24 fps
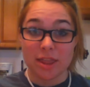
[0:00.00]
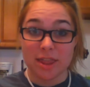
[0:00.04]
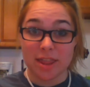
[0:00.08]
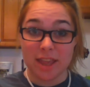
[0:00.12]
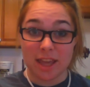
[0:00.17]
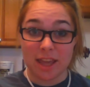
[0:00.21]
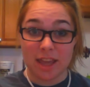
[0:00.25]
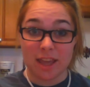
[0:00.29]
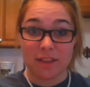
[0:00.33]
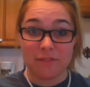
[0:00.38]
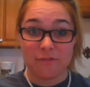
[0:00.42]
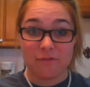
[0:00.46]

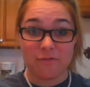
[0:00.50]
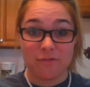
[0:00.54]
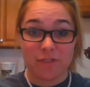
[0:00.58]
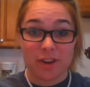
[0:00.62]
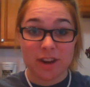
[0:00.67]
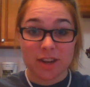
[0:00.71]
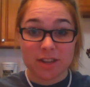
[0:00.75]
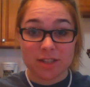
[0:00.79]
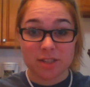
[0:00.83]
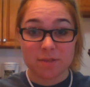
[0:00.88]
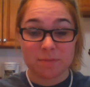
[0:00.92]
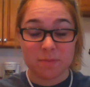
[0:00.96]
The
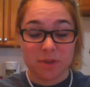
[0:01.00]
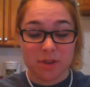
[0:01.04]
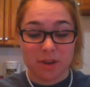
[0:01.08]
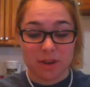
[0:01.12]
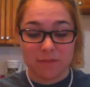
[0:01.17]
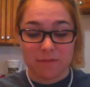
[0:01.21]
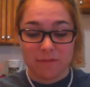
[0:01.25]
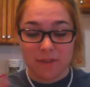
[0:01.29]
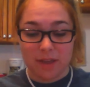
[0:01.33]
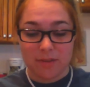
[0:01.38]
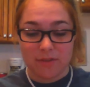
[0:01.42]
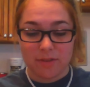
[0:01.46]
first
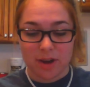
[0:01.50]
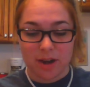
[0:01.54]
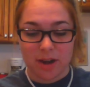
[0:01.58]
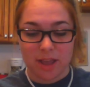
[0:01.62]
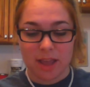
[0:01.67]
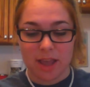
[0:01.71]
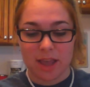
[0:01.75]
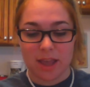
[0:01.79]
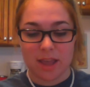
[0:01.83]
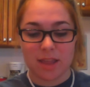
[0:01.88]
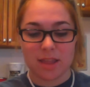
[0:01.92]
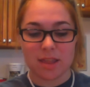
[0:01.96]
beauty
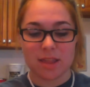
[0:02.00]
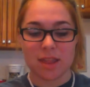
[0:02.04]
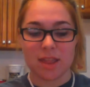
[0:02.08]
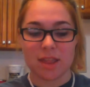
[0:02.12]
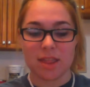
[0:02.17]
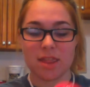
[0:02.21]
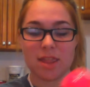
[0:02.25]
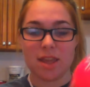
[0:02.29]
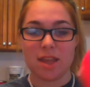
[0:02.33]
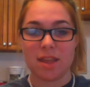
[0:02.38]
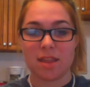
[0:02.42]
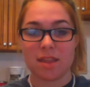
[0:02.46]
favorite is
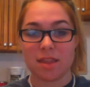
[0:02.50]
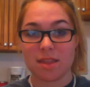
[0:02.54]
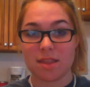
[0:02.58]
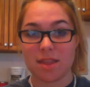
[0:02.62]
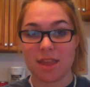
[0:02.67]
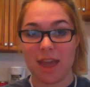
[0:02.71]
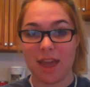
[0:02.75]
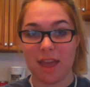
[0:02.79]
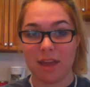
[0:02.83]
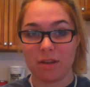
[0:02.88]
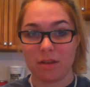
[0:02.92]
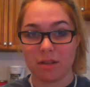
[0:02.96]
this
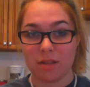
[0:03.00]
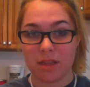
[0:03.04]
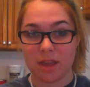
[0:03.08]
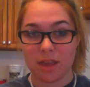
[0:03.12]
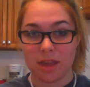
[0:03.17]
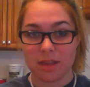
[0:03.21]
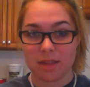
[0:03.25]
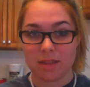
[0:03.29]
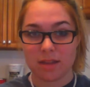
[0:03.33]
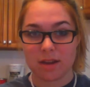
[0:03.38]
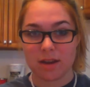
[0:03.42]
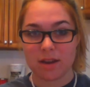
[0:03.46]
Tangle
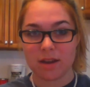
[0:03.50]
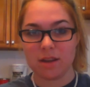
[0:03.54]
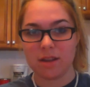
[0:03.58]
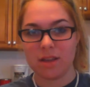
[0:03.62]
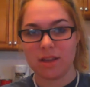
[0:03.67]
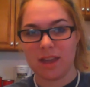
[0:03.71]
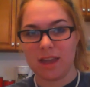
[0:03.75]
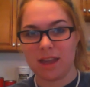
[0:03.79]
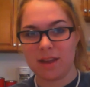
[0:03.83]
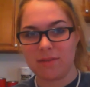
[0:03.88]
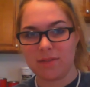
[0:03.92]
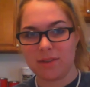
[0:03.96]
Teezer.
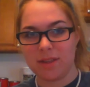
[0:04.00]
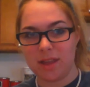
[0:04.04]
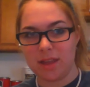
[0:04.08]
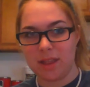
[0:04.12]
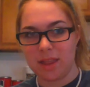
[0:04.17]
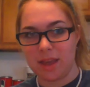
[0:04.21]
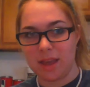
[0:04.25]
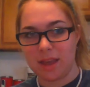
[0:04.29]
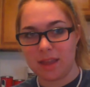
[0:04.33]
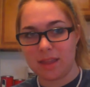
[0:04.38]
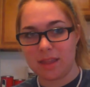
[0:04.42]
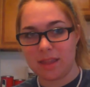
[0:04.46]
You can't
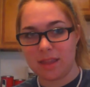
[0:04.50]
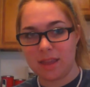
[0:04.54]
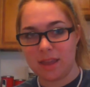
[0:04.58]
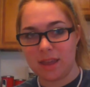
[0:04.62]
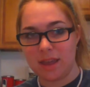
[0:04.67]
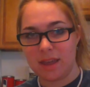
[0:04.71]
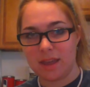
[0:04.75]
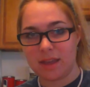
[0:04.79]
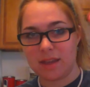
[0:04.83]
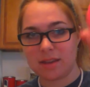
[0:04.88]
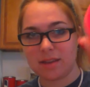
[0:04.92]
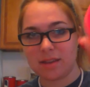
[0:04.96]
really like
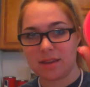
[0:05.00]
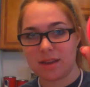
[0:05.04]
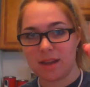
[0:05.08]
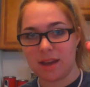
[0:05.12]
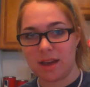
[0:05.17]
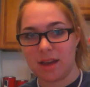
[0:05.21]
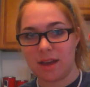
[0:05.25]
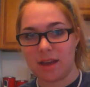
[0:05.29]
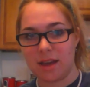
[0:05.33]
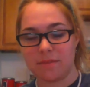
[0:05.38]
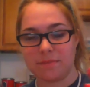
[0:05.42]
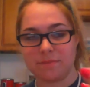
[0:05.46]
see it,
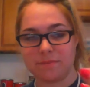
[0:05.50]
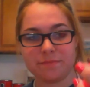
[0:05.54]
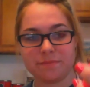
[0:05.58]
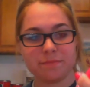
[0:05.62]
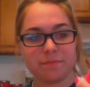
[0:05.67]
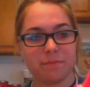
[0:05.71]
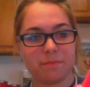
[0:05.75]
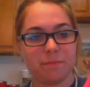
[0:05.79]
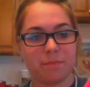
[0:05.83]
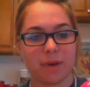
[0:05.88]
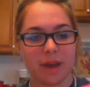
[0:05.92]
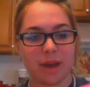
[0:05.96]
um,
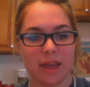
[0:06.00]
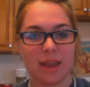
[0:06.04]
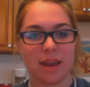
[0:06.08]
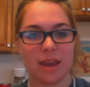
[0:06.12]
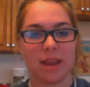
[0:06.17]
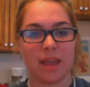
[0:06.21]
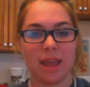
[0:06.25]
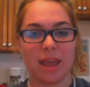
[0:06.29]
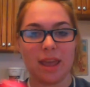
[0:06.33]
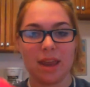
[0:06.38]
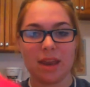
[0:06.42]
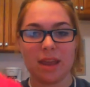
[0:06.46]

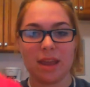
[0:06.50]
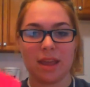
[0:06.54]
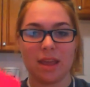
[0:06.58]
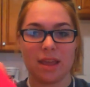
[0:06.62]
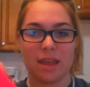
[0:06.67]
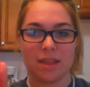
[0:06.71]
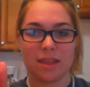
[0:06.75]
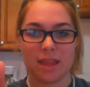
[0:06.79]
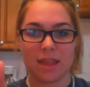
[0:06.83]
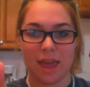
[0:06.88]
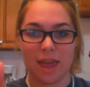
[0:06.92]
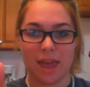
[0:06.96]
but it
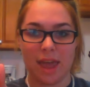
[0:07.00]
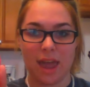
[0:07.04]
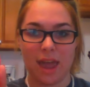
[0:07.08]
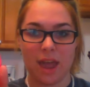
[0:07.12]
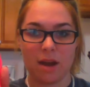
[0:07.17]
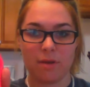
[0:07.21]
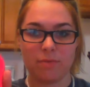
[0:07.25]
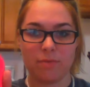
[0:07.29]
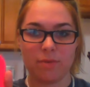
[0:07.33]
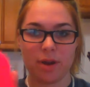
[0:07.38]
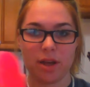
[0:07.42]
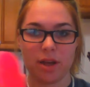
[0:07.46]
is a
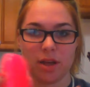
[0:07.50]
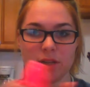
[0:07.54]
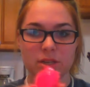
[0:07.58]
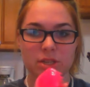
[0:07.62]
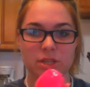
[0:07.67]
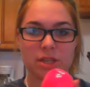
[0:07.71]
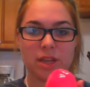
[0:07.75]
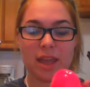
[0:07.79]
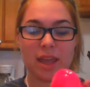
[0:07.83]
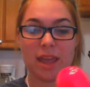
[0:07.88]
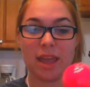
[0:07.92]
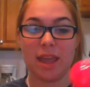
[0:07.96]

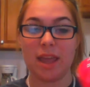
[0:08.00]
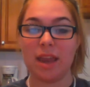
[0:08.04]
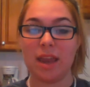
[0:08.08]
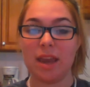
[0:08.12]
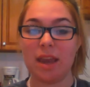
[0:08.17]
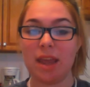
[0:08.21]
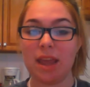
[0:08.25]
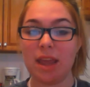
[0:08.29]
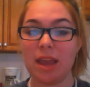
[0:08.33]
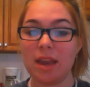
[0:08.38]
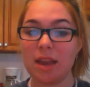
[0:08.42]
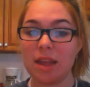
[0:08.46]
hairbrush,
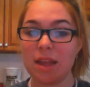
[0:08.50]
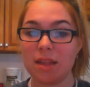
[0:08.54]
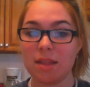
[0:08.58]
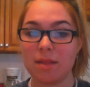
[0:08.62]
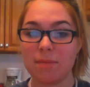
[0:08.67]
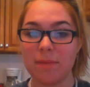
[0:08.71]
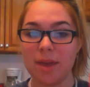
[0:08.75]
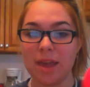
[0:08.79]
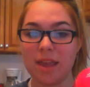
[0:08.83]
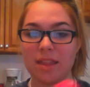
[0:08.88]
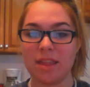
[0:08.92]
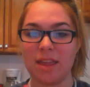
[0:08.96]
and it is
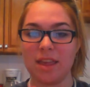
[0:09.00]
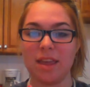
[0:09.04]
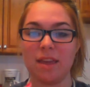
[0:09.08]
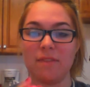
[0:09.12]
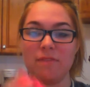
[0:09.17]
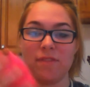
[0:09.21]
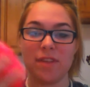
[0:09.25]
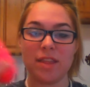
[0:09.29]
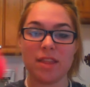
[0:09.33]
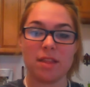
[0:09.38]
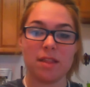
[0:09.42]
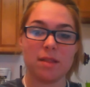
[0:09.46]
amazing.
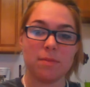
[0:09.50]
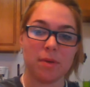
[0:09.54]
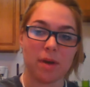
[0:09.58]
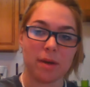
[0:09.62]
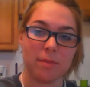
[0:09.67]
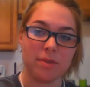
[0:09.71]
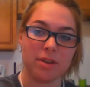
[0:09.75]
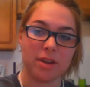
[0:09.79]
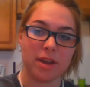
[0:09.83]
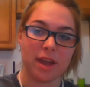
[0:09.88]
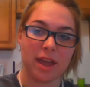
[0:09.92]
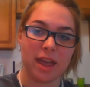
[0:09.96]
It fits in the
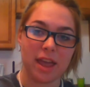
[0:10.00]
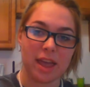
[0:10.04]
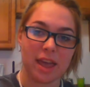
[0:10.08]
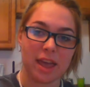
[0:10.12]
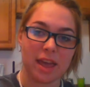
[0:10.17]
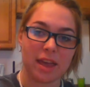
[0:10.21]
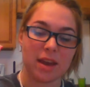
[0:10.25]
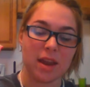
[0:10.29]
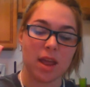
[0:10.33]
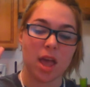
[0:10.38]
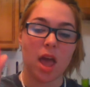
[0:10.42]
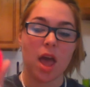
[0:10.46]
palm of your
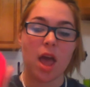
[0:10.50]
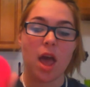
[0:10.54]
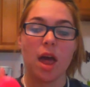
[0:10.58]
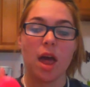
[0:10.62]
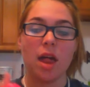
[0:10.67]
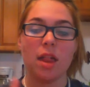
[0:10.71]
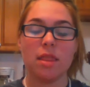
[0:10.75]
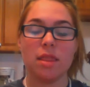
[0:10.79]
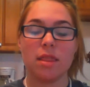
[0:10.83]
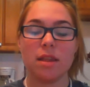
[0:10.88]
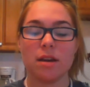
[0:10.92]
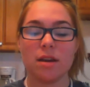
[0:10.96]
hand,
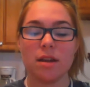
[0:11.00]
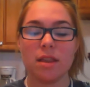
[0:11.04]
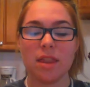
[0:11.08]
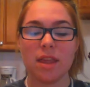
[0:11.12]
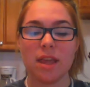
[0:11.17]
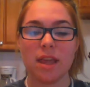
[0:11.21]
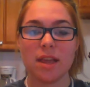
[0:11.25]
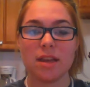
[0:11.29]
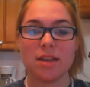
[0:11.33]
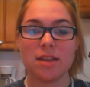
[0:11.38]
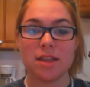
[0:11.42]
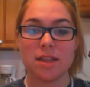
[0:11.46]

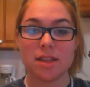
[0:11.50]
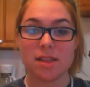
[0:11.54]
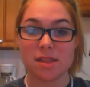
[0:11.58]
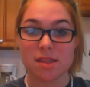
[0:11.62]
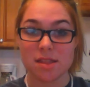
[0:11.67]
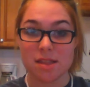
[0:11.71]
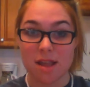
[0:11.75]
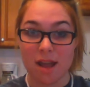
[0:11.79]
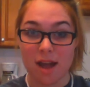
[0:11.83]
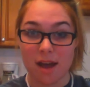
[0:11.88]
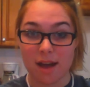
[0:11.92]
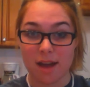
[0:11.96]
literally does
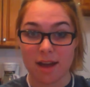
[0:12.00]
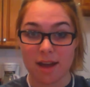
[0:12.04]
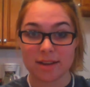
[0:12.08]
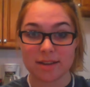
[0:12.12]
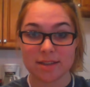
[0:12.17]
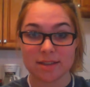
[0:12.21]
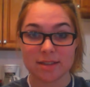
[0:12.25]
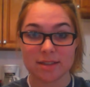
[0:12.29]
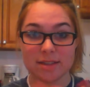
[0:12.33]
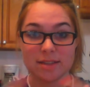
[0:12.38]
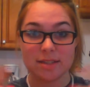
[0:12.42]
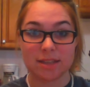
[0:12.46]

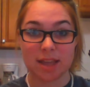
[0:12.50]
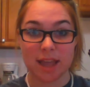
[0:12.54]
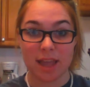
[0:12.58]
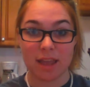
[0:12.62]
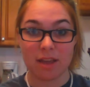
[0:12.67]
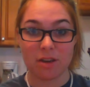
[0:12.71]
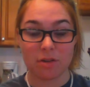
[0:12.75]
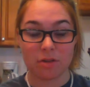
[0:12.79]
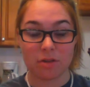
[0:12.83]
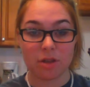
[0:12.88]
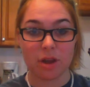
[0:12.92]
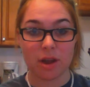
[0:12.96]
not
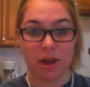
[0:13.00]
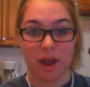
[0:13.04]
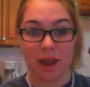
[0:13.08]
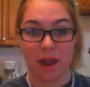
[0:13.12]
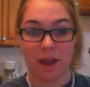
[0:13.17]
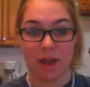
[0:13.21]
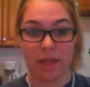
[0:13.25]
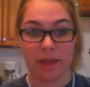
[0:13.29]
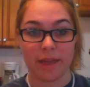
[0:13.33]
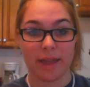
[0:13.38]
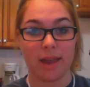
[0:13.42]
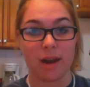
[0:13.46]
tangle your
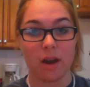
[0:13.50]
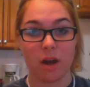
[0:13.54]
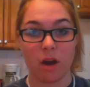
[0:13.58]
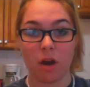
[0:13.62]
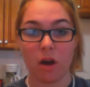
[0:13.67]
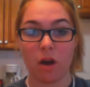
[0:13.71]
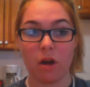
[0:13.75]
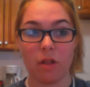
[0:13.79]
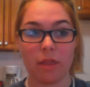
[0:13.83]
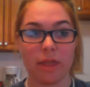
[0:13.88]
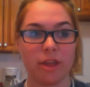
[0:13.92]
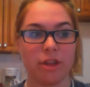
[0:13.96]
hair like at
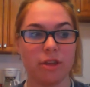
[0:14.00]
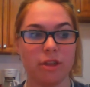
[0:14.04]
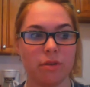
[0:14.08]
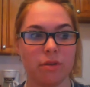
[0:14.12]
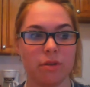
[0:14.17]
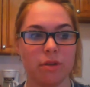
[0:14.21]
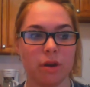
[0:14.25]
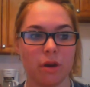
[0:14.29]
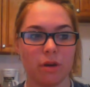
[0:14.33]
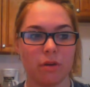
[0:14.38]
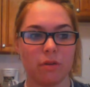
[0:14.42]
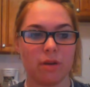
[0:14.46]
all. Like, you
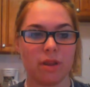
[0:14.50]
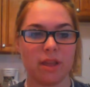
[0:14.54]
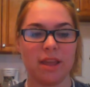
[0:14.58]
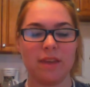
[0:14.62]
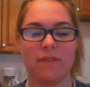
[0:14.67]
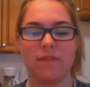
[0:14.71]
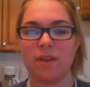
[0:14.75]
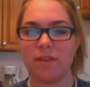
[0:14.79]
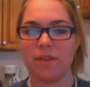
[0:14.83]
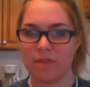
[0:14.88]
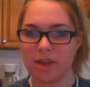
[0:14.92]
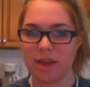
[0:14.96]
don't,
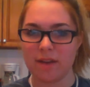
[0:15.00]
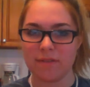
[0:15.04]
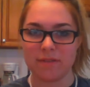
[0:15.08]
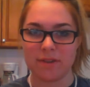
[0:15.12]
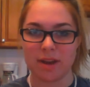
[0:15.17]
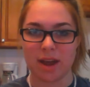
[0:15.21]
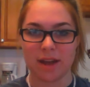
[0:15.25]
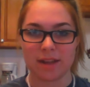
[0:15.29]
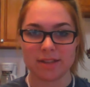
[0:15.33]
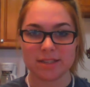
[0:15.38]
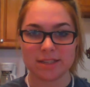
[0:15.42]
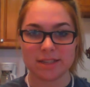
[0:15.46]
even if you have
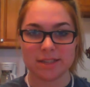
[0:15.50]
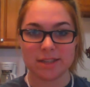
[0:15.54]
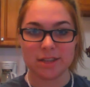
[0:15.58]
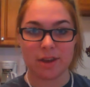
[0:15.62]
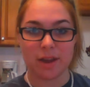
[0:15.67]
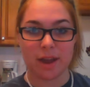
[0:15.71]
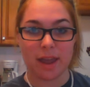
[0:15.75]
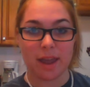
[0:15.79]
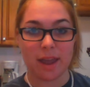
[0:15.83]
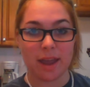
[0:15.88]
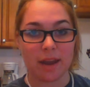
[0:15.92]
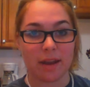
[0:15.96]
knots in
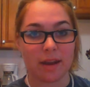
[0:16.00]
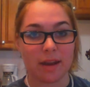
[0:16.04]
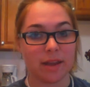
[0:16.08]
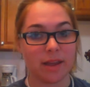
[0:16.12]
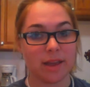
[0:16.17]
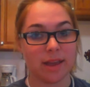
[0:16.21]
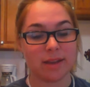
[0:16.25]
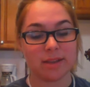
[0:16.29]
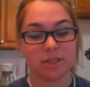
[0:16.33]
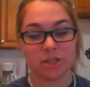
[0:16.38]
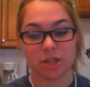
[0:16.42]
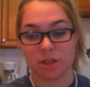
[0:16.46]
your hair,
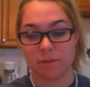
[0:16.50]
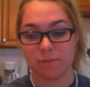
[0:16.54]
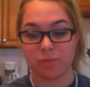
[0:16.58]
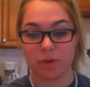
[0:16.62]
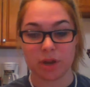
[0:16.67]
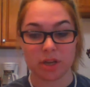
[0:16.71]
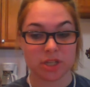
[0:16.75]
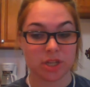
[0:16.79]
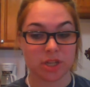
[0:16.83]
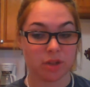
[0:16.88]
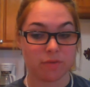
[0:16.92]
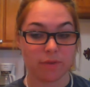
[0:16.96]
it just
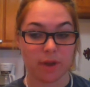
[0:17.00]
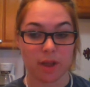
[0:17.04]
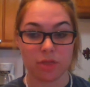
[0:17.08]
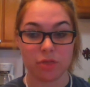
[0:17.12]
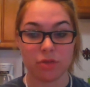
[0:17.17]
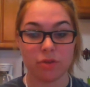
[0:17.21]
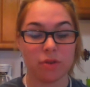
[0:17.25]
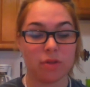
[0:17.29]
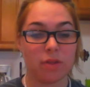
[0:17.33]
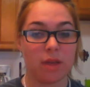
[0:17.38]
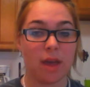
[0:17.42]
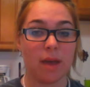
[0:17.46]
brushes right
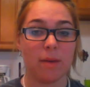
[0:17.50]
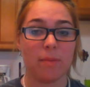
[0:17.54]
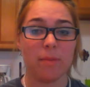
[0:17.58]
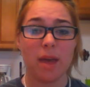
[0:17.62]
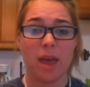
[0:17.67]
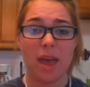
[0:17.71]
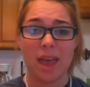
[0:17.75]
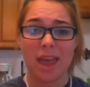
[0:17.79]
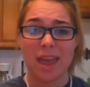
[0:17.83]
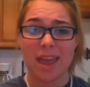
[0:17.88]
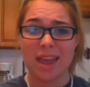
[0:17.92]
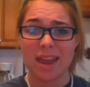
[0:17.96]
through them,
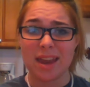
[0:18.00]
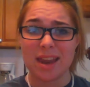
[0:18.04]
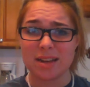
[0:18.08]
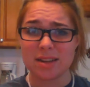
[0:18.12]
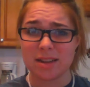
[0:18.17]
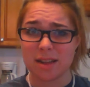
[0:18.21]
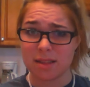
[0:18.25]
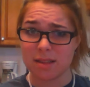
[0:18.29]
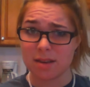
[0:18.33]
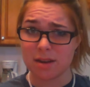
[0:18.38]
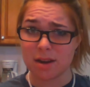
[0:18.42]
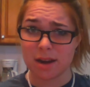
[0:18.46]
and it
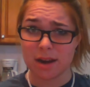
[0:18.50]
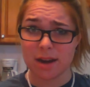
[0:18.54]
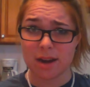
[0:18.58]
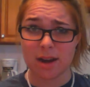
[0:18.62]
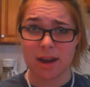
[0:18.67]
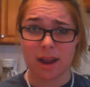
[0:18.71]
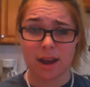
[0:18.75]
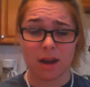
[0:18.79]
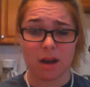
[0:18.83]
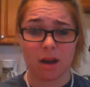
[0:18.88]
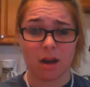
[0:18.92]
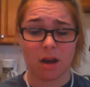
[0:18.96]
doesn't
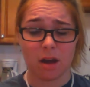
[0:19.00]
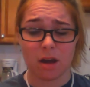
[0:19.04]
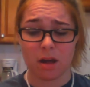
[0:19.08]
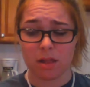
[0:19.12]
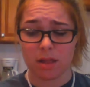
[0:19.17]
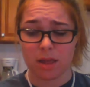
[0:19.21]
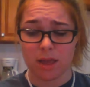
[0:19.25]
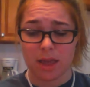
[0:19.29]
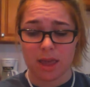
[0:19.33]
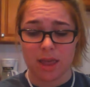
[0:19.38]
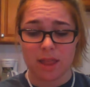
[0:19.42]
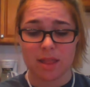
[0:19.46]
hurt at
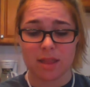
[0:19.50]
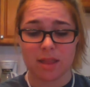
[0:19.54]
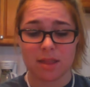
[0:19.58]
all.